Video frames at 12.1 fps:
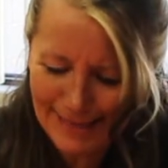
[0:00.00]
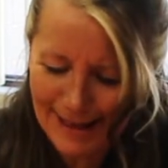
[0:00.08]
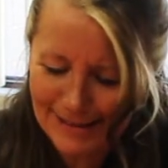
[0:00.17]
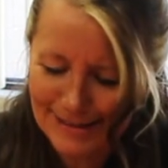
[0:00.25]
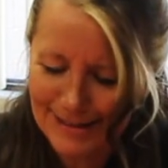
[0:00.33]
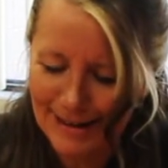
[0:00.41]

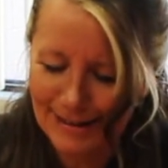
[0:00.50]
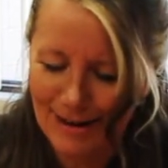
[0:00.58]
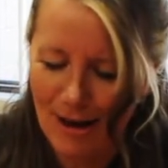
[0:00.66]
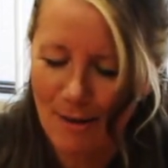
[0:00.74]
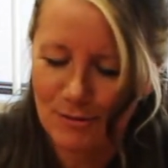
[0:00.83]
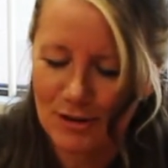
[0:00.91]
That's not an
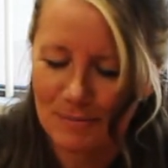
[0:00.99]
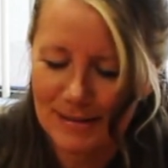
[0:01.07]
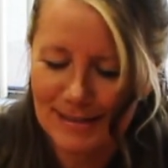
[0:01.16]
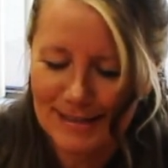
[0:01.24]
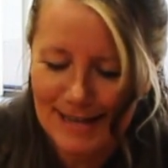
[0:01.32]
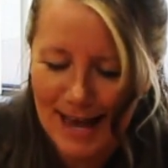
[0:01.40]
option,
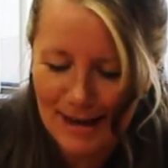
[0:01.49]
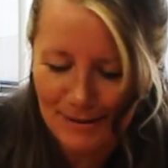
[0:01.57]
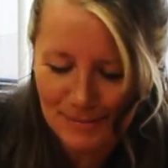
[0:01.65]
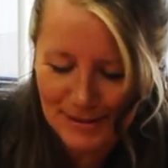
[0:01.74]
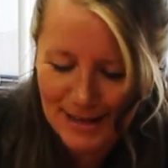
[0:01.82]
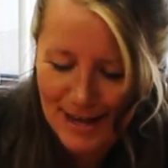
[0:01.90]
Mrs.
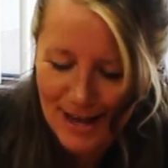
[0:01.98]
Adams.